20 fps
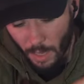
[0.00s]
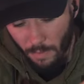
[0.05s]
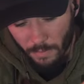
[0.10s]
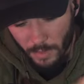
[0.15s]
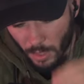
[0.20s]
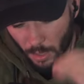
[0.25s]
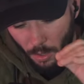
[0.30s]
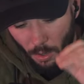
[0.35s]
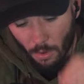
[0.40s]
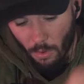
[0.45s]
I
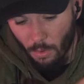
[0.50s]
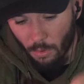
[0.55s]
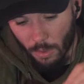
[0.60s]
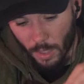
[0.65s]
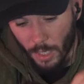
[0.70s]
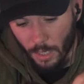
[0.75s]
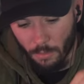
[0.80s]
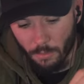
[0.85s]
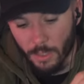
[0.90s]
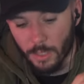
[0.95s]
haven't done a
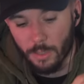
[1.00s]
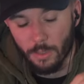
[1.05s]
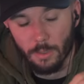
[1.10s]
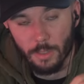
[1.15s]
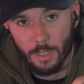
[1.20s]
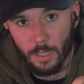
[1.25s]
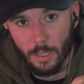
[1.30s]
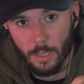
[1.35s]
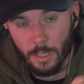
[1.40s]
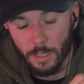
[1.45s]
whole lot of
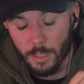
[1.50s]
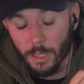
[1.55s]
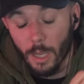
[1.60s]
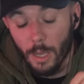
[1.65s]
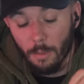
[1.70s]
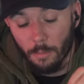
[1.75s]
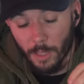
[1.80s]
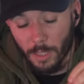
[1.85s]
research into this,